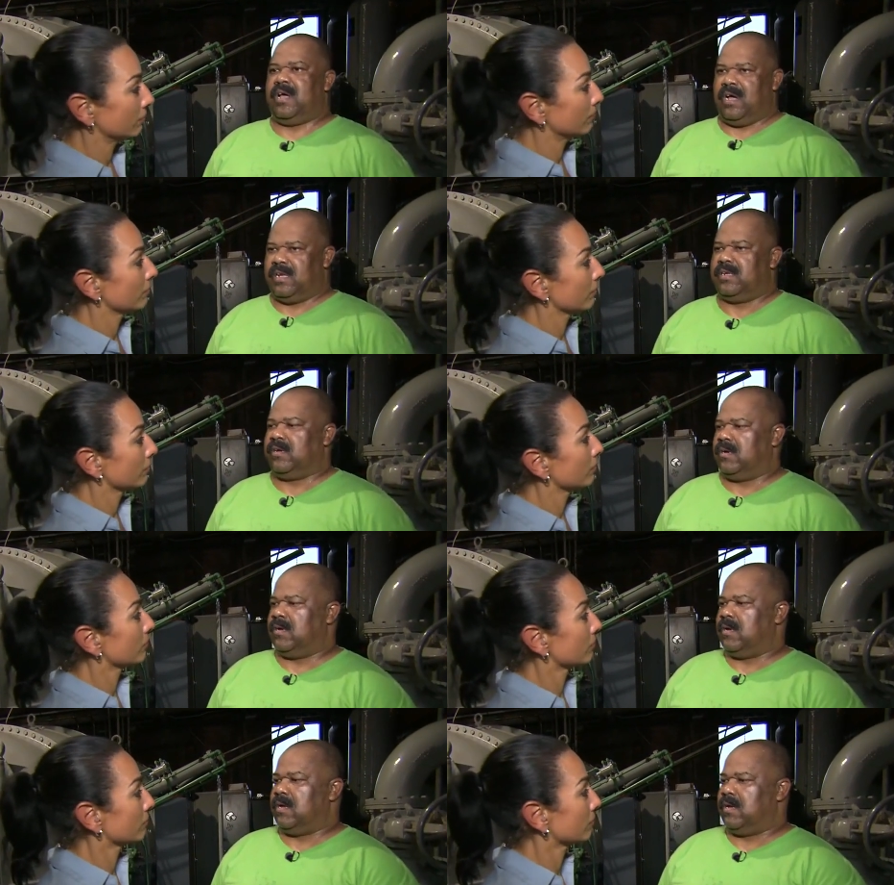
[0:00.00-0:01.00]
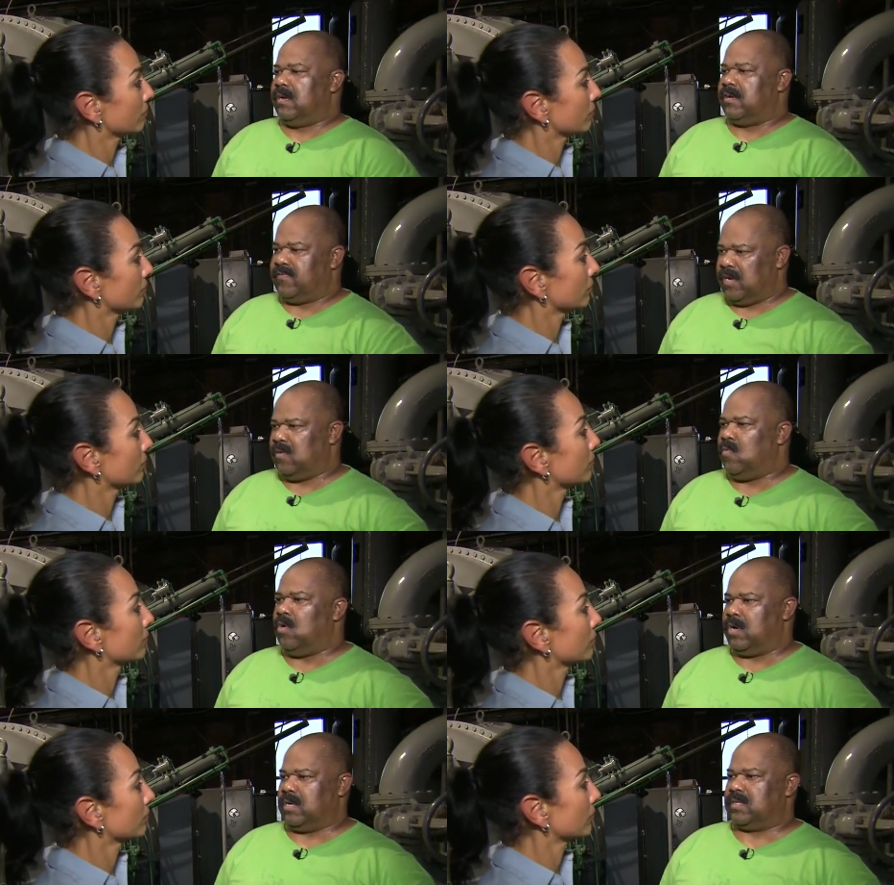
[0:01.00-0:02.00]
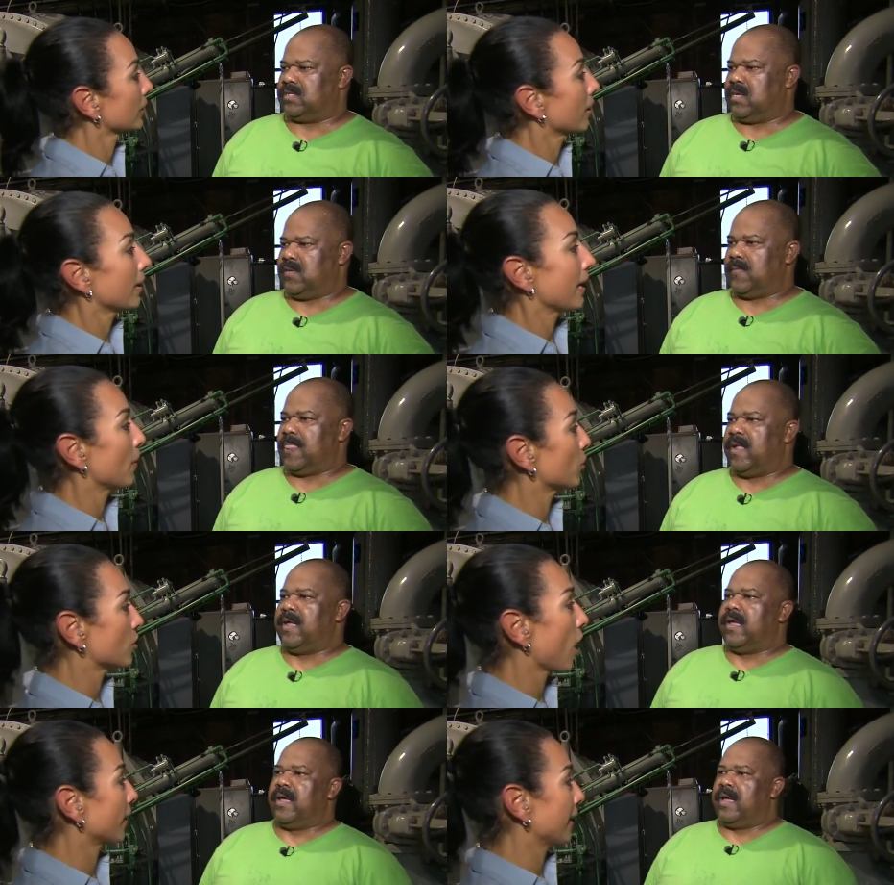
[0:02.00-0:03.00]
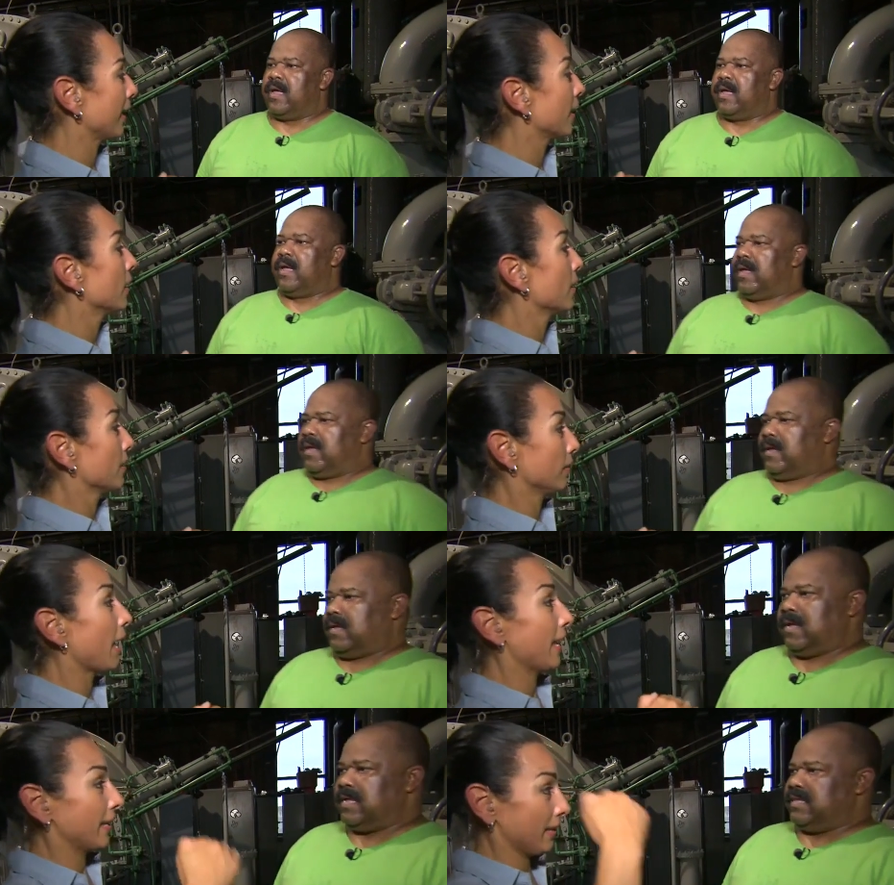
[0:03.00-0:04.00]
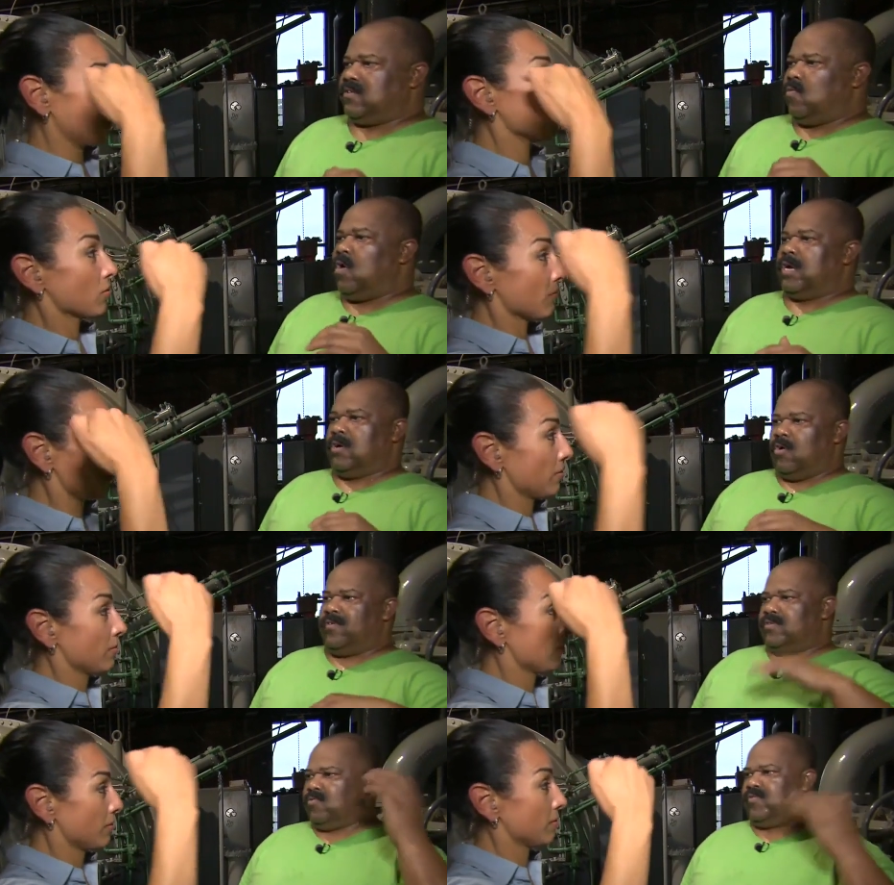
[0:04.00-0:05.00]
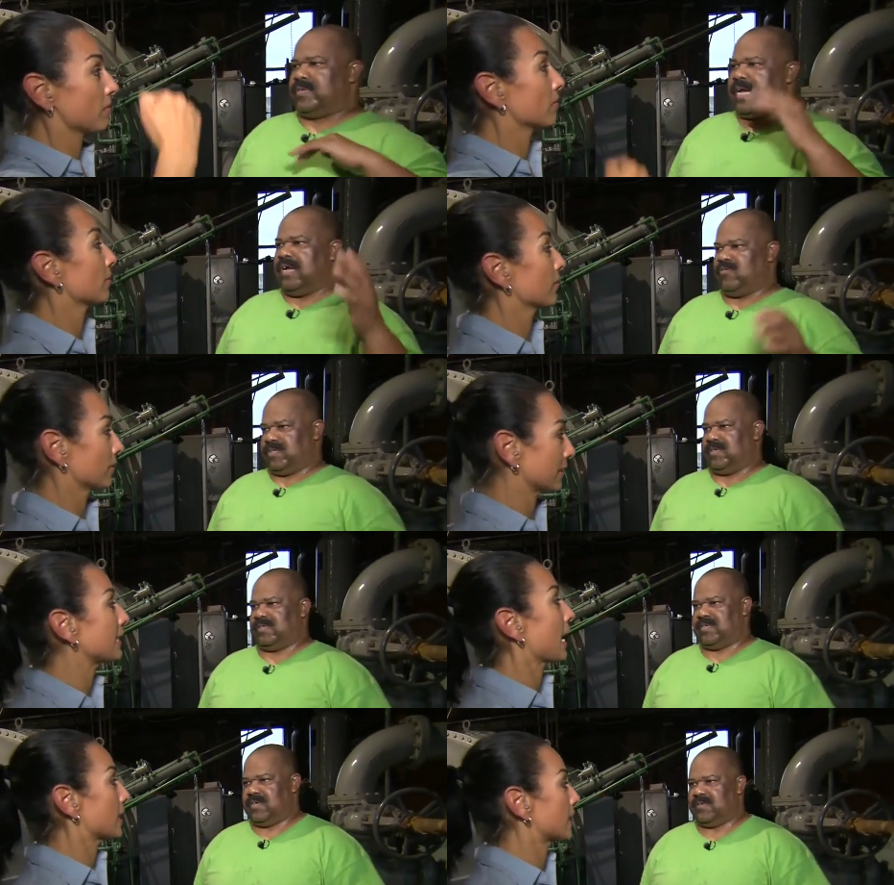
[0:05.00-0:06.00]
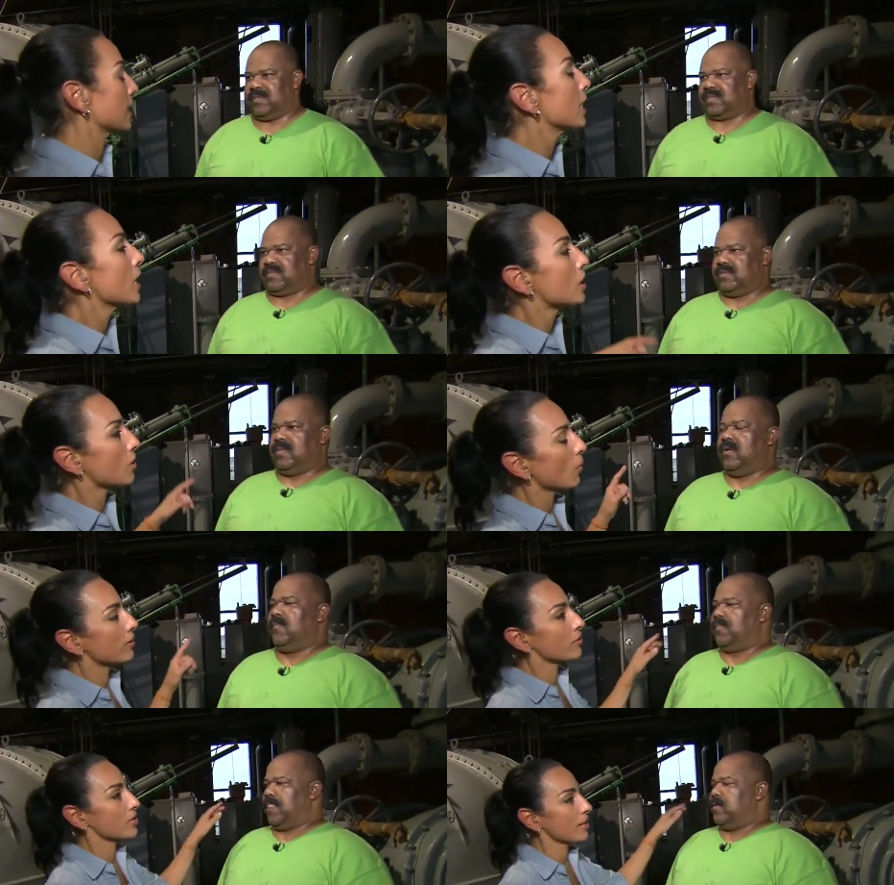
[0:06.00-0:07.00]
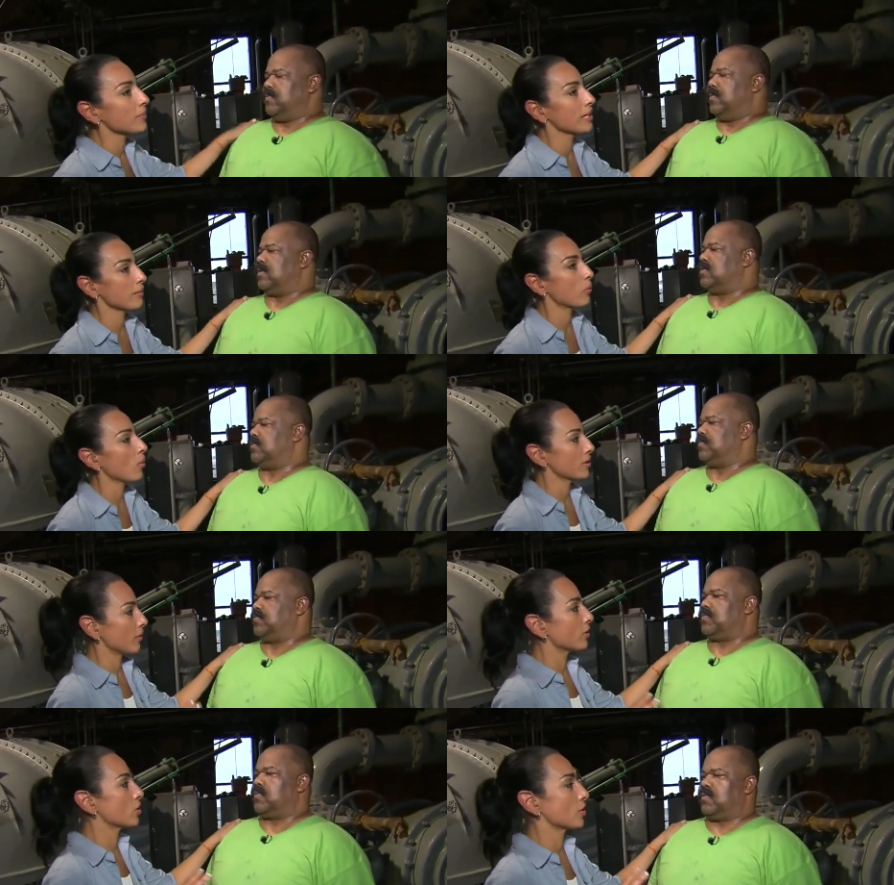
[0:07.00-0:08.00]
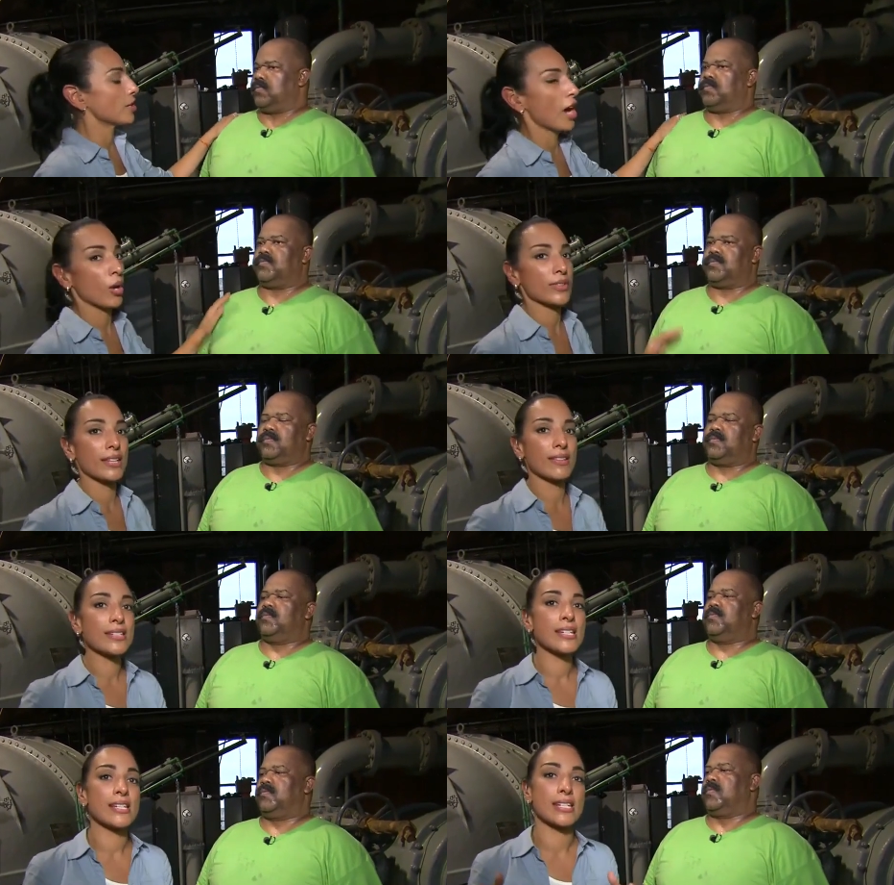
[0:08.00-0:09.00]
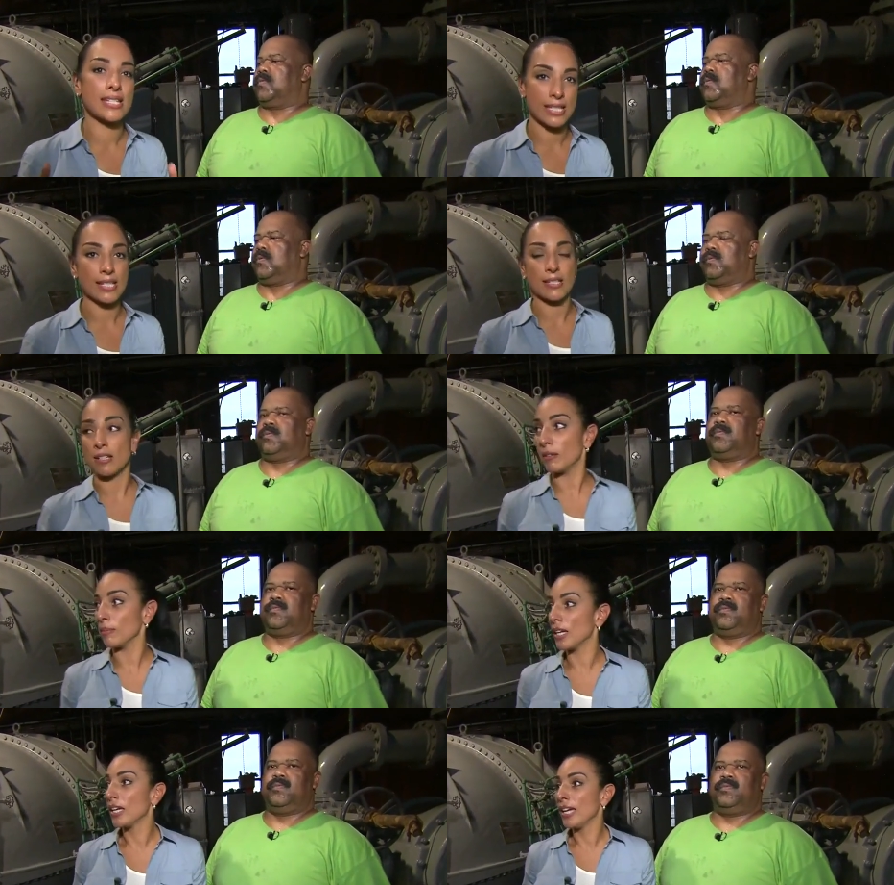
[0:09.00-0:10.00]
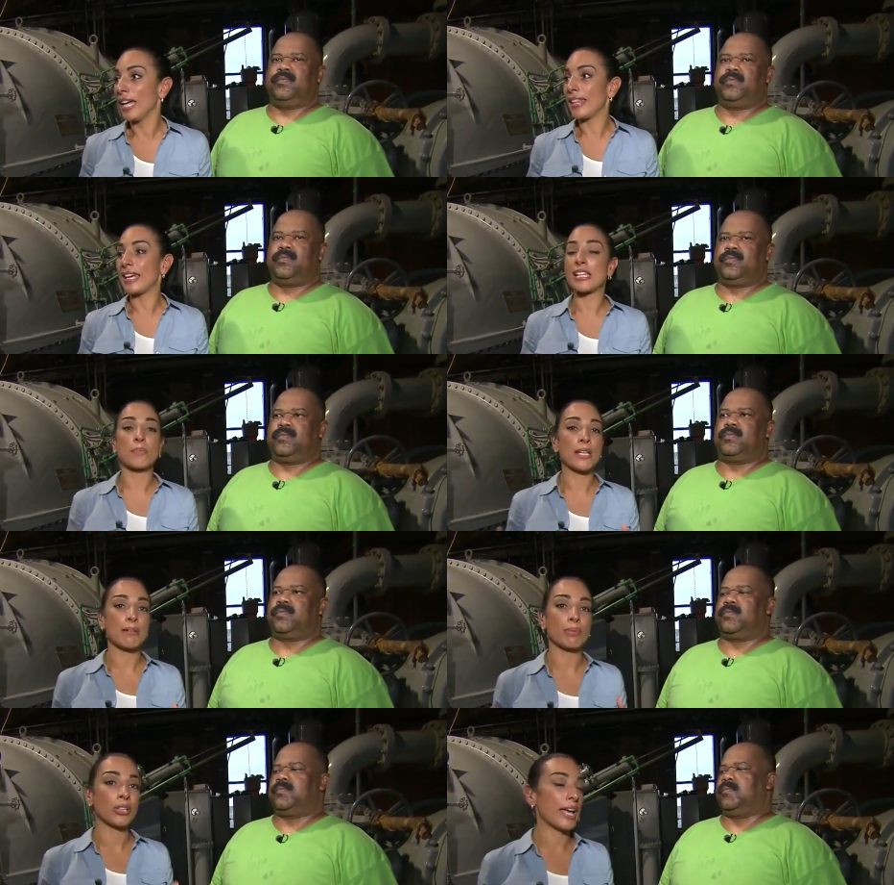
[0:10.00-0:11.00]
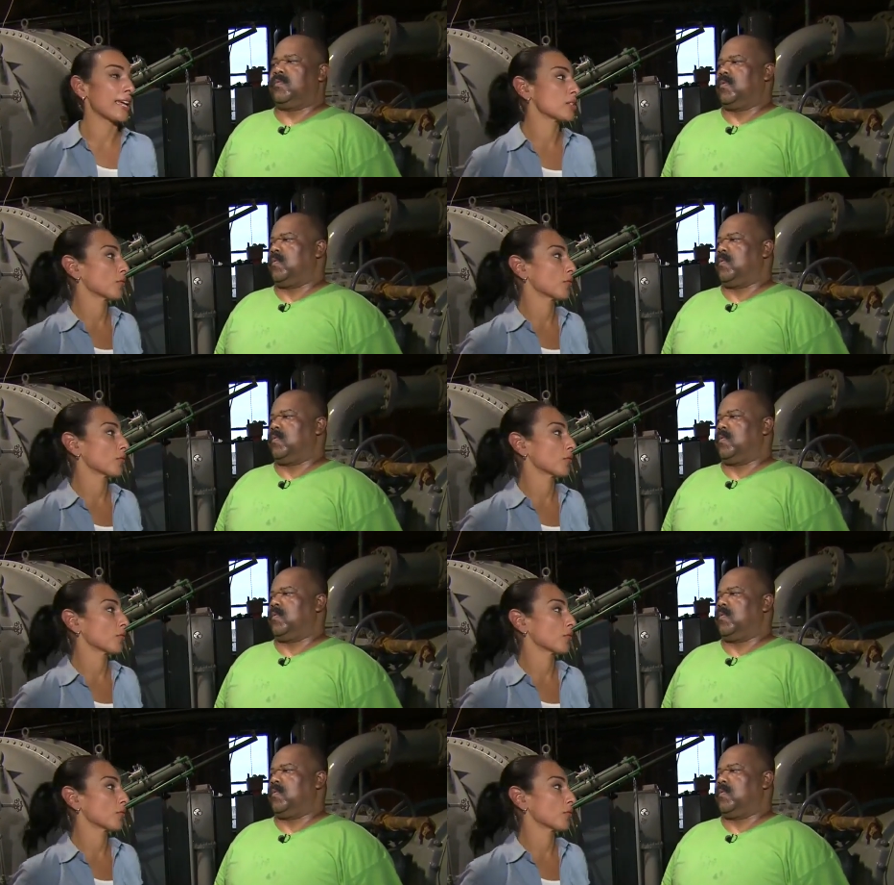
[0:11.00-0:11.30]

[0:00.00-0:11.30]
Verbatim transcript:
Speaker 1: under flood waters. And we're talking like the water over the roof of the house.
Speaker 2: Yes. So there's something important that we should know that this is a system that has been in place